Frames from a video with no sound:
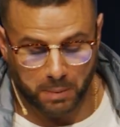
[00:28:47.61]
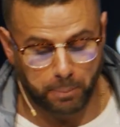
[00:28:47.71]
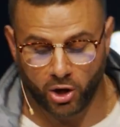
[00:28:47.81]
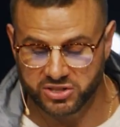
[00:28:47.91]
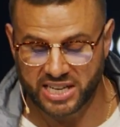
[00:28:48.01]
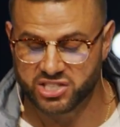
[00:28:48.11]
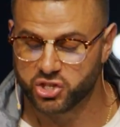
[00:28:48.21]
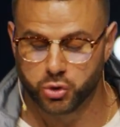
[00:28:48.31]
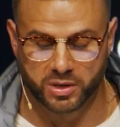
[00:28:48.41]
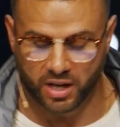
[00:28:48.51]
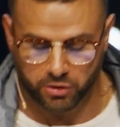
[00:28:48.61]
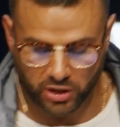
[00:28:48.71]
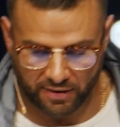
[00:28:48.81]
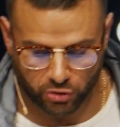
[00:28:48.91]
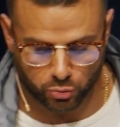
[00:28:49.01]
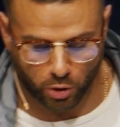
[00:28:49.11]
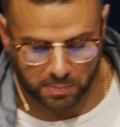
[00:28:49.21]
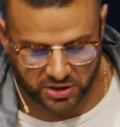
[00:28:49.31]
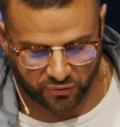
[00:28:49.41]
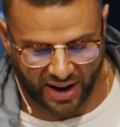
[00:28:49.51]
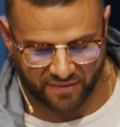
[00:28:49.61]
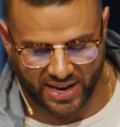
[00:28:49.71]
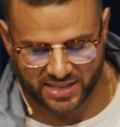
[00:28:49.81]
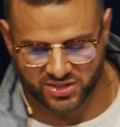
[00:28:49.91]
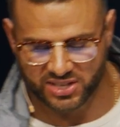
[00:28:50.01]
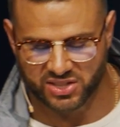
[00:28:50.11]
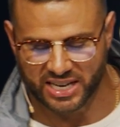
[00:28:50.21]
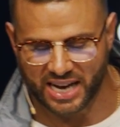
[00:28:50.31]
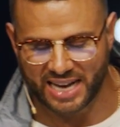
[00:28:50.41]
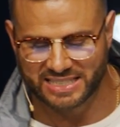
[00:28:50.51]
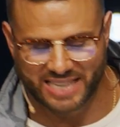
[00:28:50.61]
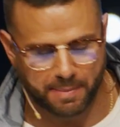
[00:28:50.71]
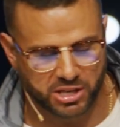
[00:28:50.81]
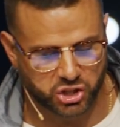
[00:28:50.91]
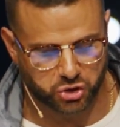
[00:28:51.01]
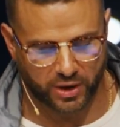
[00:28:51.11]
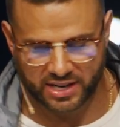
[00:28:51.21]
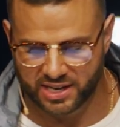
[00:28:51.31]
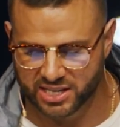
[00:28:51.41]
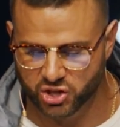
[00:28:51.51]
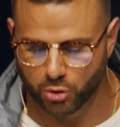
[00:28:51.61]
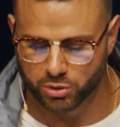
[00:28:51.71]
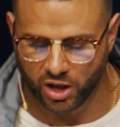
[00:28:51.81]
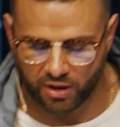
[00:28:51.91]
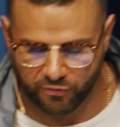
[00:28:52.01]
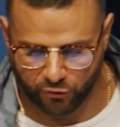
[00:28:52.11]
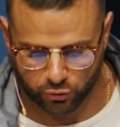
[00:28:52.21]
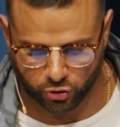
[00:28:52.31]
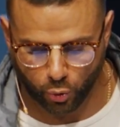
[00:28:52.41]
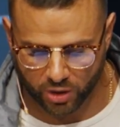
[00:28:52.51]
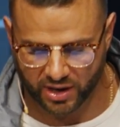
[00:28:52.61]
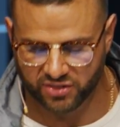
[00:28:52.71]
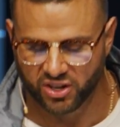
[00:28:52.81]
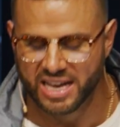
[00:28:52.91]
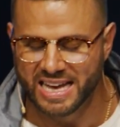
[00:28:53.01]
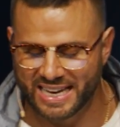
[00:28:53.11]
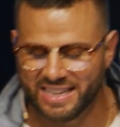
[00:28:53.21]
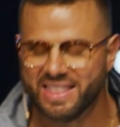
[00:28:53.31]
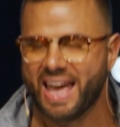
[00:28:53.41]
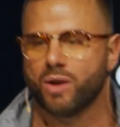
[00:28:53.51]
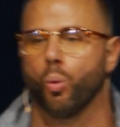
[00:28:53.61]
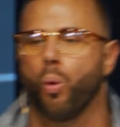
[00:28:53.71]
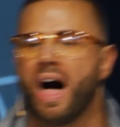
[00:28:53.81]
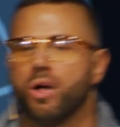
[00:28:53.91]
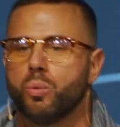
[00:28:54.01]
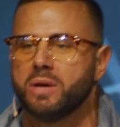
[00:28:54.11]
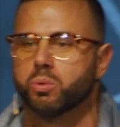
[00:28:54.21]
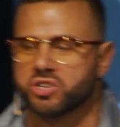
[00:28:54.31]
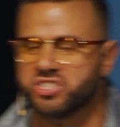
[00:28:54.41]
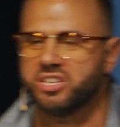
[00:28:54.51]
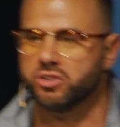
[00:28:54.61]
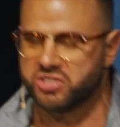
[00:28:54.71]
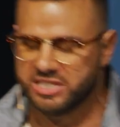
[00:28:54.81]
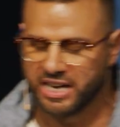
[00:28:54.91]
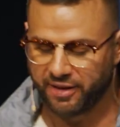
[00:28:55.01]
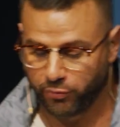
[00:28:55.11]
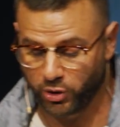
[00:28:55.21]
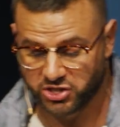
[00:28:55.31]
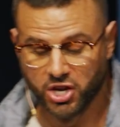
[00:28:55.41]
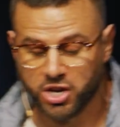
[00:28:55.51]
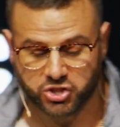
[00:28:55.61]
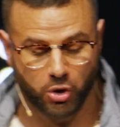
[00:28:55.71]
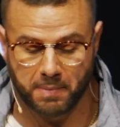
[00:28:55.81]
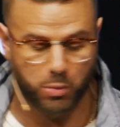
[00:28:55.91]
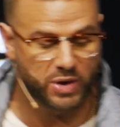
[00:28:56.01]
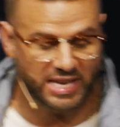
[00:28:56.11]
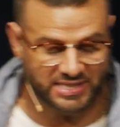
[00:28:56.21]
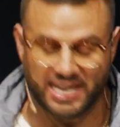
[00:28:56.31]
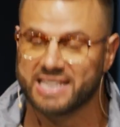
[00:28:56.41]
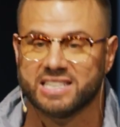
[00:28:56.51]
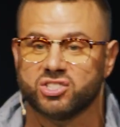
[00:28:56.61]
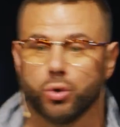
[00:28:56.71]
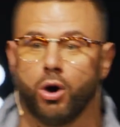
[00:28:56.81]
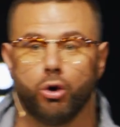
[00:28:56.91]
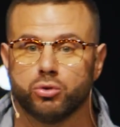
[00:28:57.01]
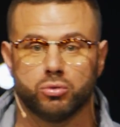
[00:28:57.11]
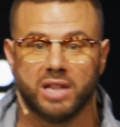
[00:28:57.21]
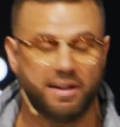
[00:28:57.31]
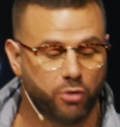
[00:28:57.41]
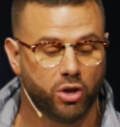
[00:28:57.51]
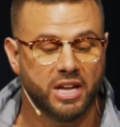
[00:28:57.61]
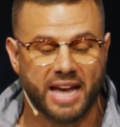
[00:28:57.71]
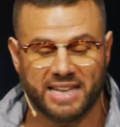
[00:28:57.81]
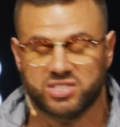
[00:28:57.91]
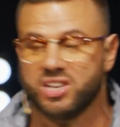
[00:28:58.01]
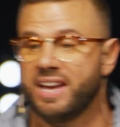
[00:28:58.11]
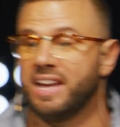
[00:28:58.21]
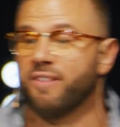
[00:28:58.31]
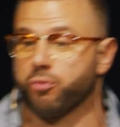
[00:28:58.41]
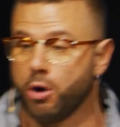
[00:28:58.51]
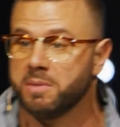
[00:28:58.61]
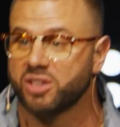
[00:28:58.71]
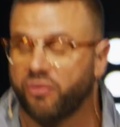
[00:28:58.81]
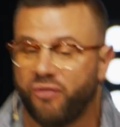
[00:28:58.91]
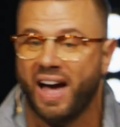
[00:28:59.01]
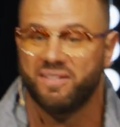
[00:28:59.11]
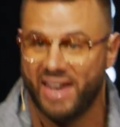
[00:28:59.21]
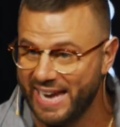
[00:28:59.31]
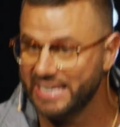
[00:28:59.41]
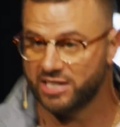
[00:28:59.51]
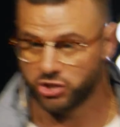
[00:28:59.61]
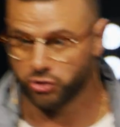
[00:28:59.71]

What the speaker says: Paul takes it to another level in Romans 5:8. It says that God demonstrated his own love toward us in that while we were sinners, he died for us. So man, we could take this to a whole new level and say if Romans 5:8 is